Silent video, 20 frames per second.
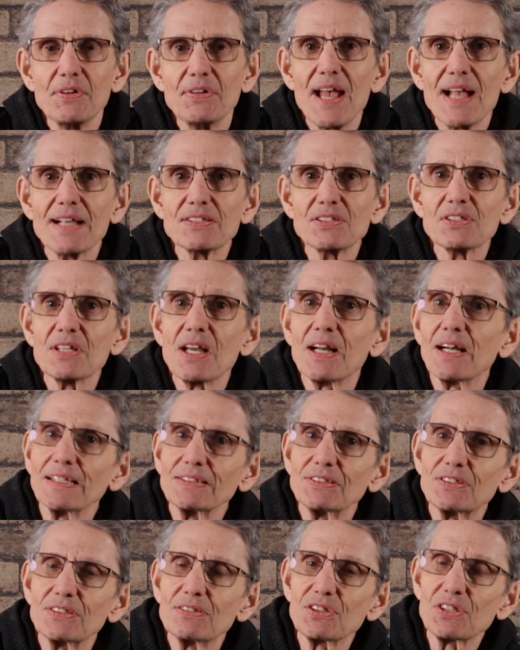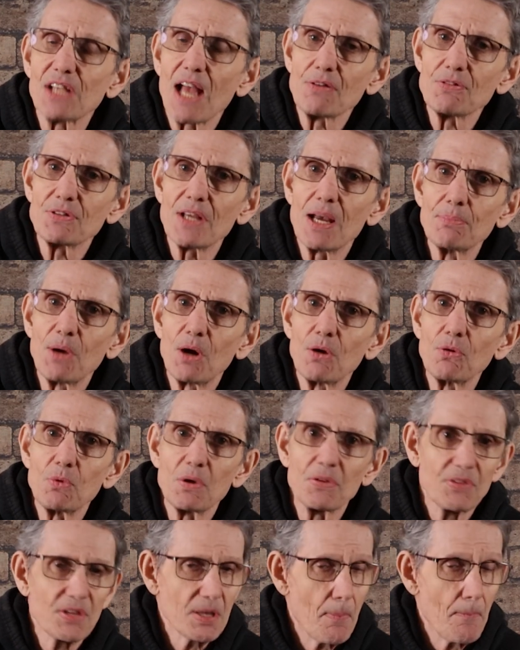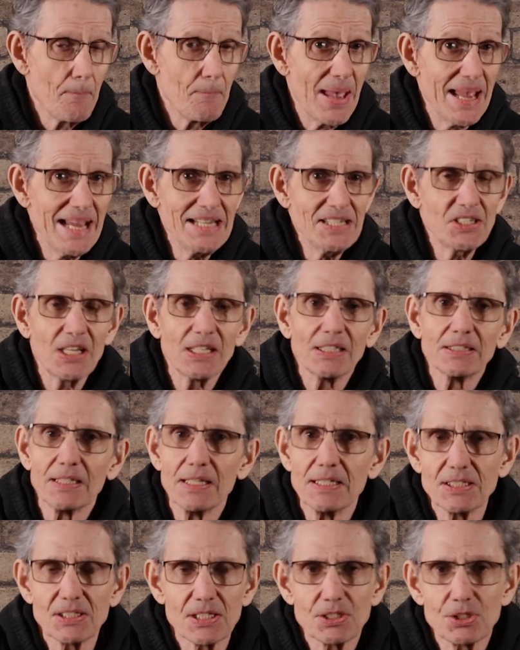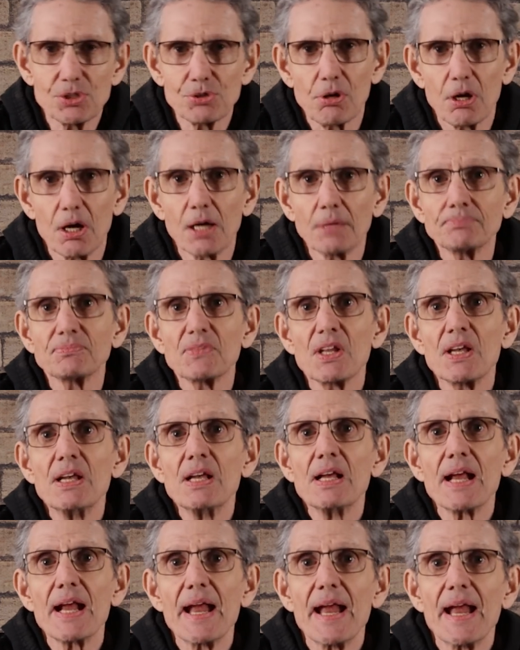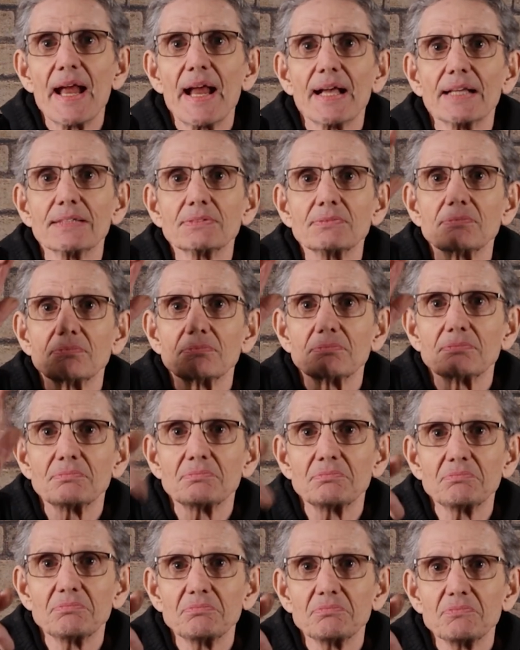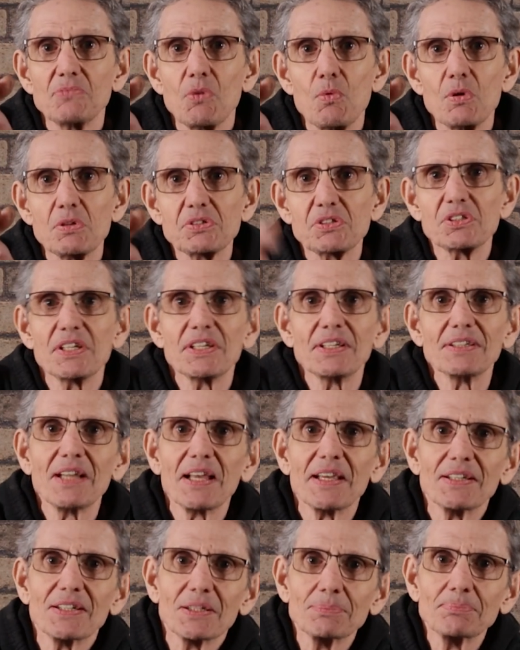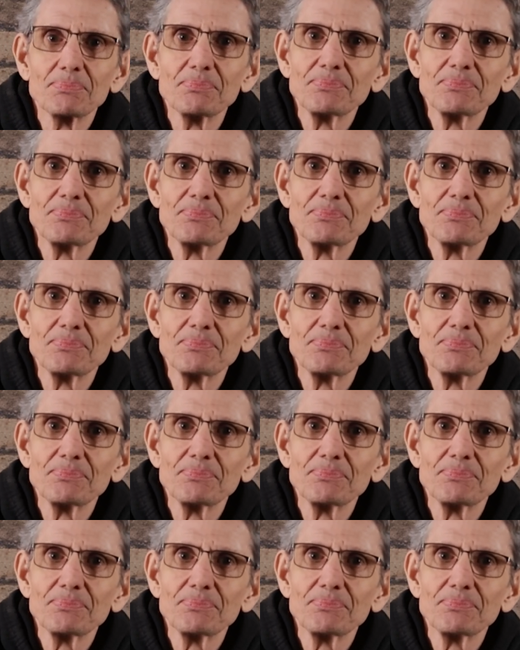next sound demo with the amazing Lindsay straw, and we'll see you later.